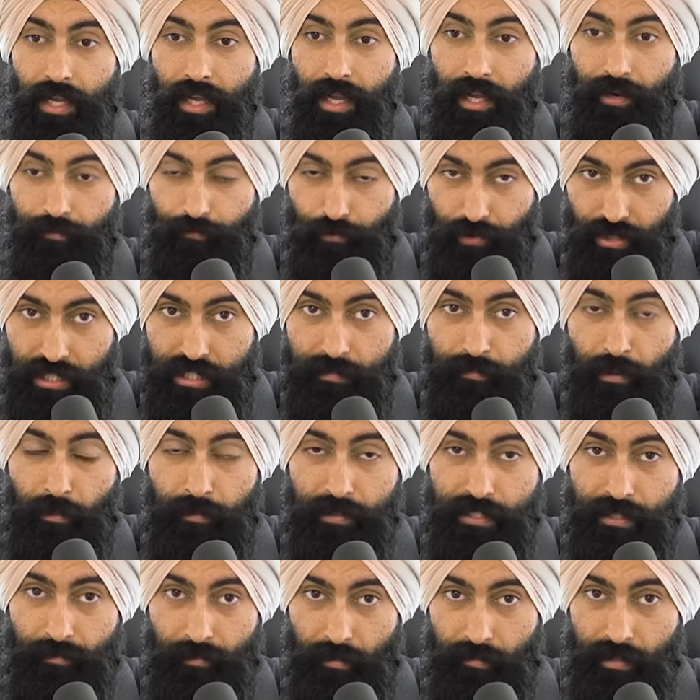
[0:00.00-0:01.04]
And for this
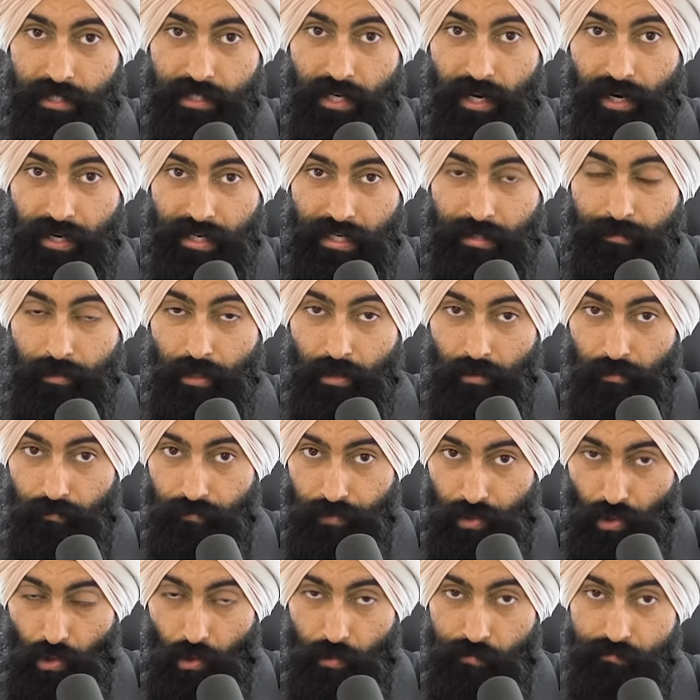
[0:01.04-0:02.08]
purpose, I'm going to be talking about
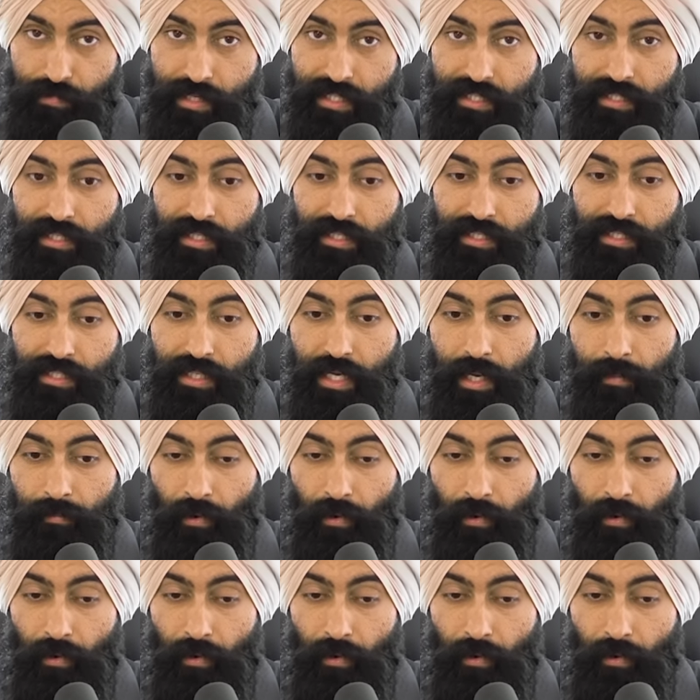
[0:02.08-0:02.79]
your own business.